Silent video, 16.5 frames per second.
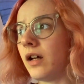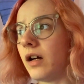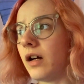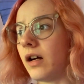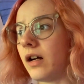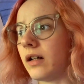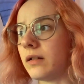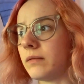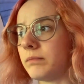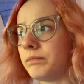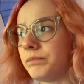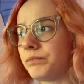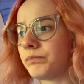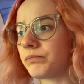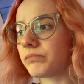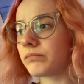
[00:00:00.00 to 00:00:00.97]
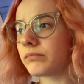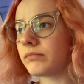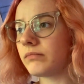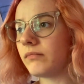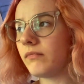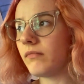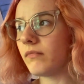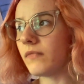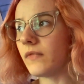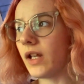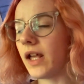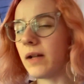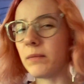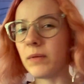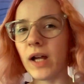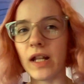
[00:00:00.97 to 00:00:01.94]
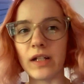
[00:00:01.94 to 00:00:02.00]
Um, and
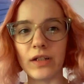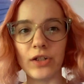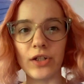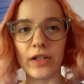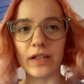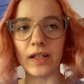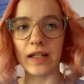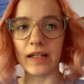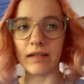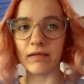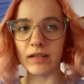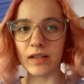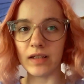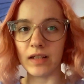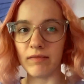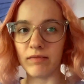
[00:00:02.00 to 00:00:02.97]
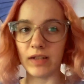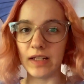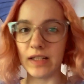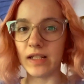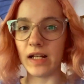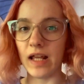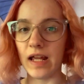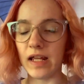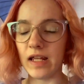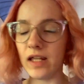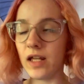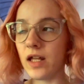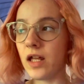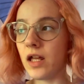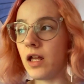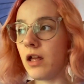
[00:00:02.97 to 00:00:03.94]
I'm kind of just like sniffly today.